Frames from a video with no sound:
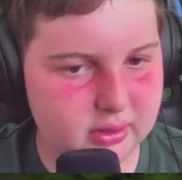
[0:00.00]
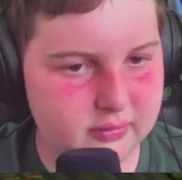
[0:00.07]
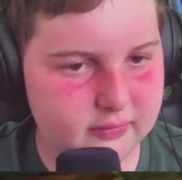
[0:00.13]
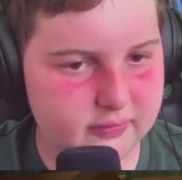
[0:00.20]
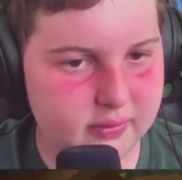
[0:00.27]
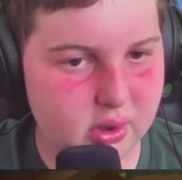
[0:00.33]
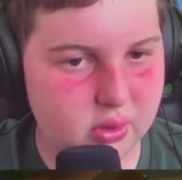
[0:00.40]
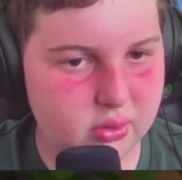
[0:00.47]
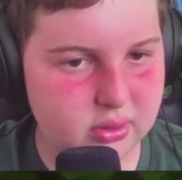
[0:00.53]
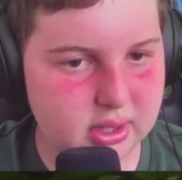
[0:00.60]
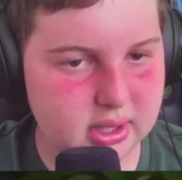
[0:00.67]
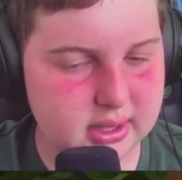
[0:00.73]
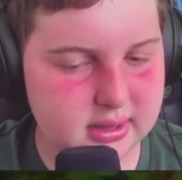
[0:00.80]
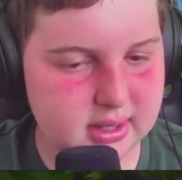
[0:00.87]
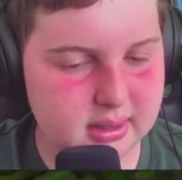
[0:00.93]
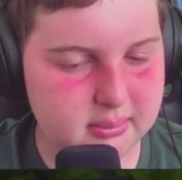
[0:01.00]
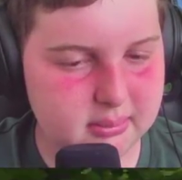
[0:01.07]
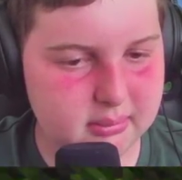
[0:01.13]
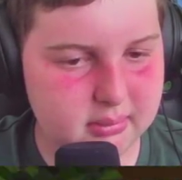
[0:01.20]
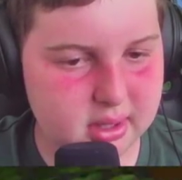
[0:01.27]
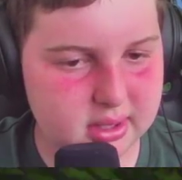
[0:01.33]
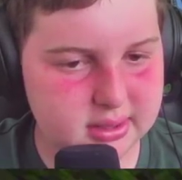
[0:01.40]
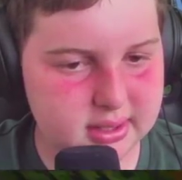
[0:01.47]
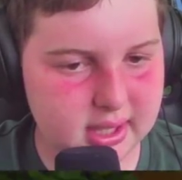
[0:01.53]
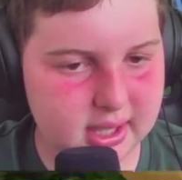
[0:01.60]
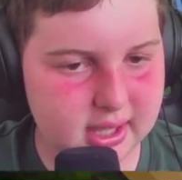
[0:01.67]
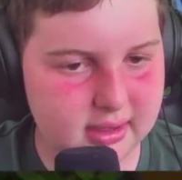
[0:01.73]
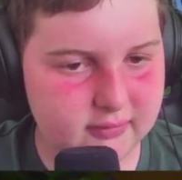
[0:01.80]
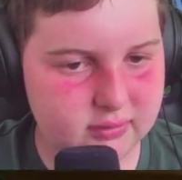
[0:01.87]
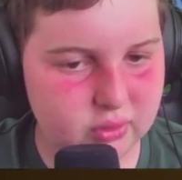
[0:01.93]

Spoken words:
phone is a must-have.